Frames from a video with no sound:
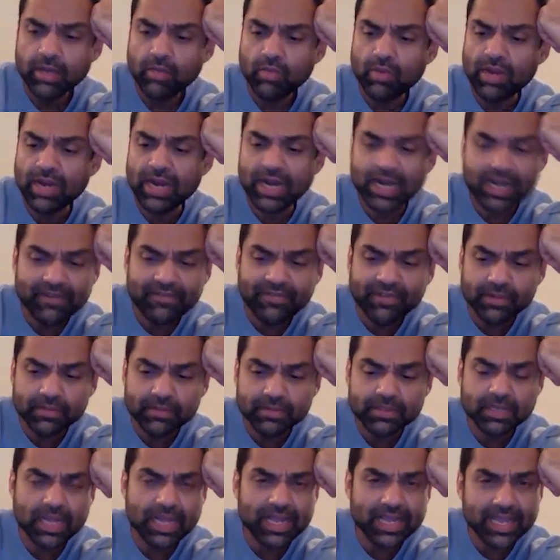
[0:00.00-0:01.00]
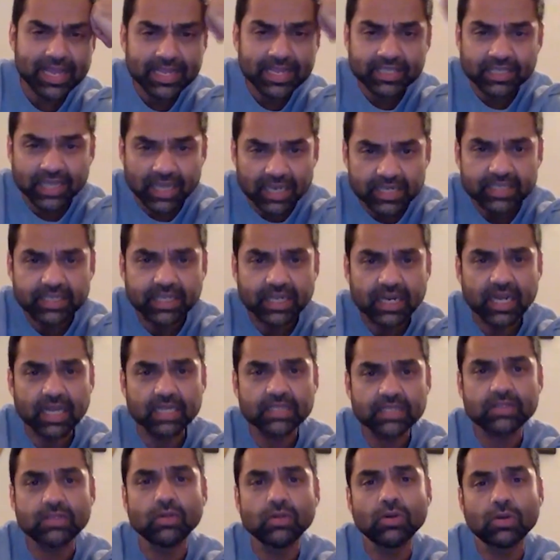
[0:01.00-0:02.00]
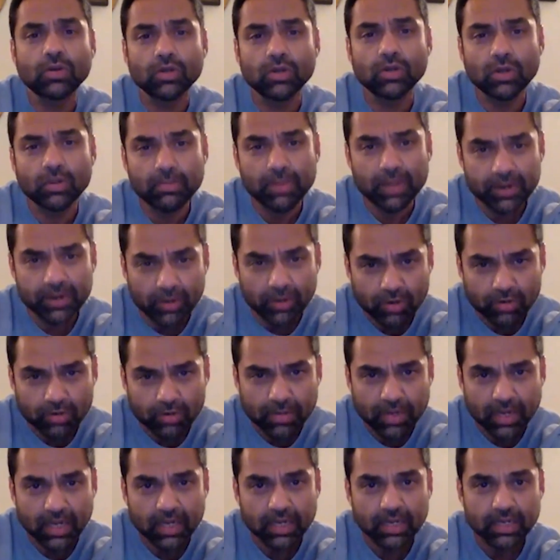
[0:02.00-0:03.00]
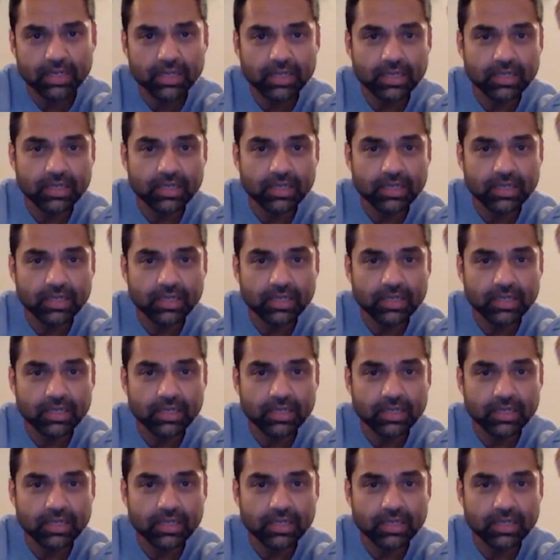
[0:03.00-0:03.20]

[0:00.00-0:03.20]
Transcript: when I did films like 41 ke last local or Manorama,